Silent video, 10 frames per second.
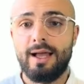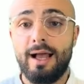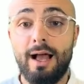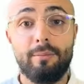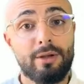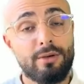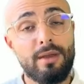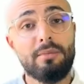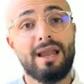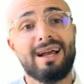But
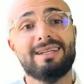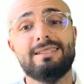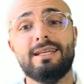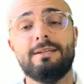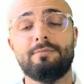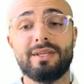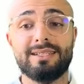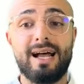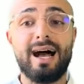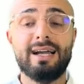remember, like I said, it's a
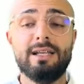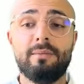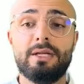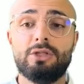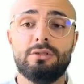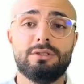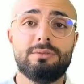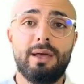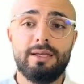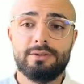high dimensional
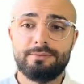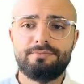space.